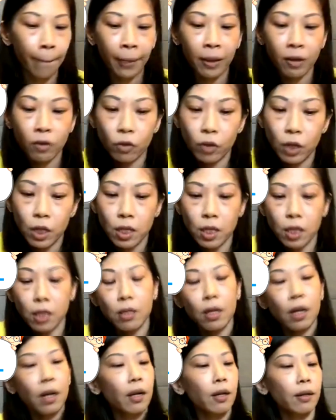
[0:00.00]
So this
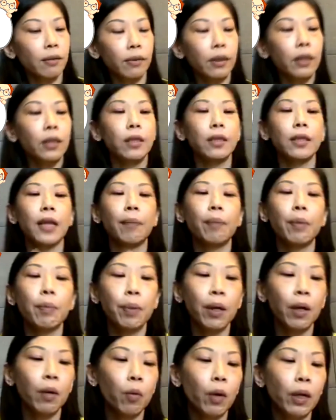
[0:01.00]
is
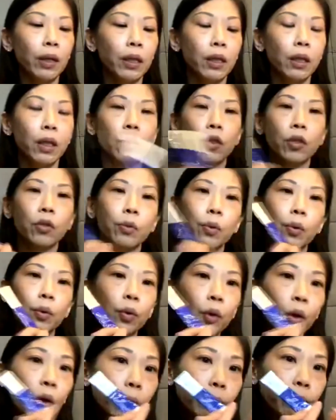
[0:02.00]
IPPA1 in our
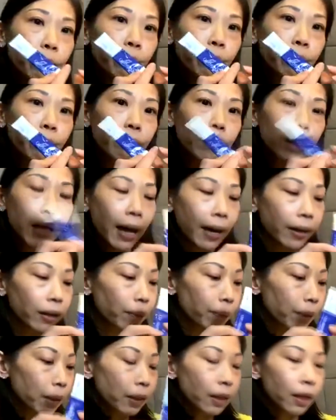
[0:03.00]
Shiruto,
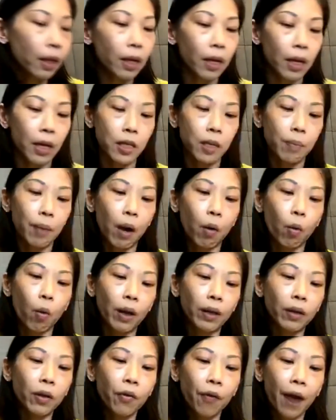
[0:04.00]
edible. It's about
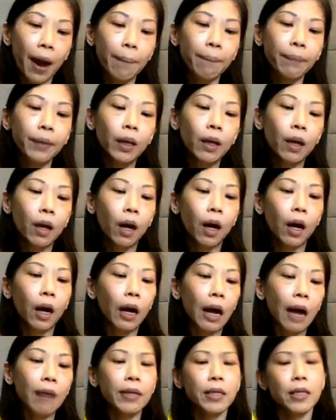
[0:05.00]
1 gram.
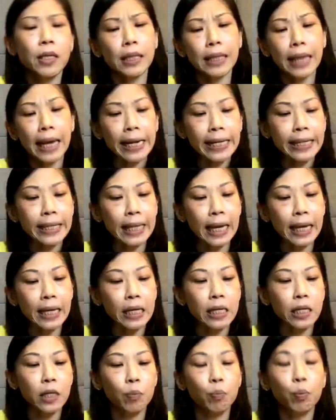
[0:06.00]
How does it taste like?
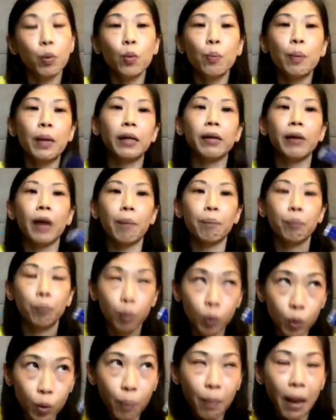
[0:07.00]
It's
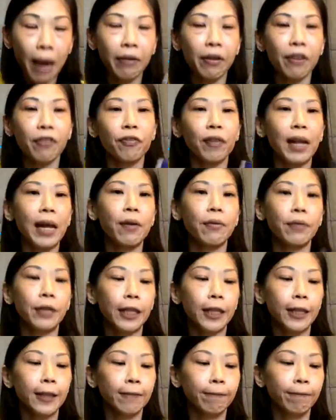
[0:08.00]
blueberry flavor,
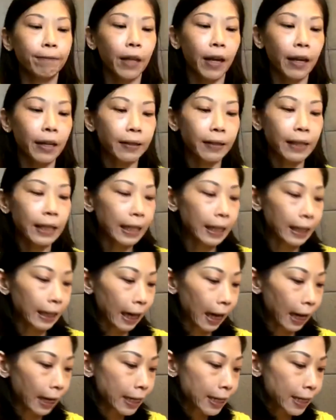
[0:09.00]
right?
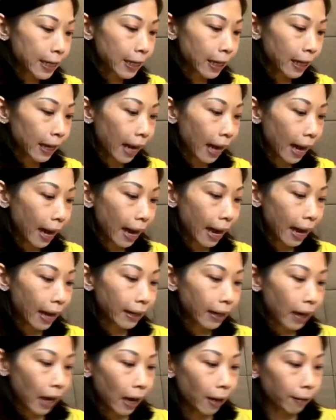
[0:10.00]
Nice.
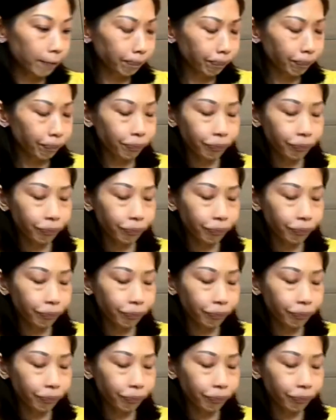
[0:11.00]
And